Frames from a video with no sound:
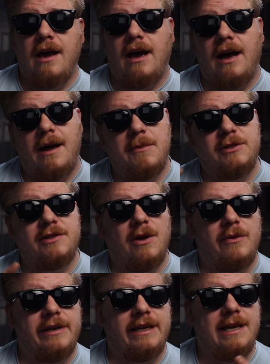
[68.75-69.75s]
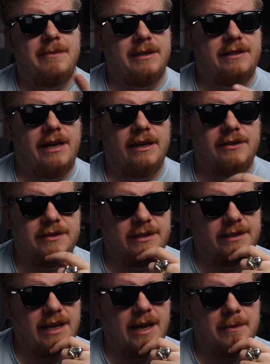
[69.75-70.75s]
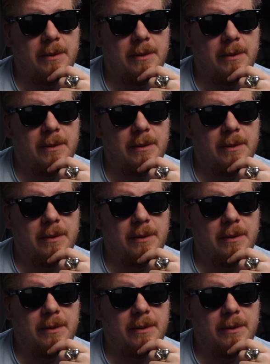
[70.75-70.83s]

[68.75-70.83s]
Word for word: Uh, I'm also going to keep the titles the same.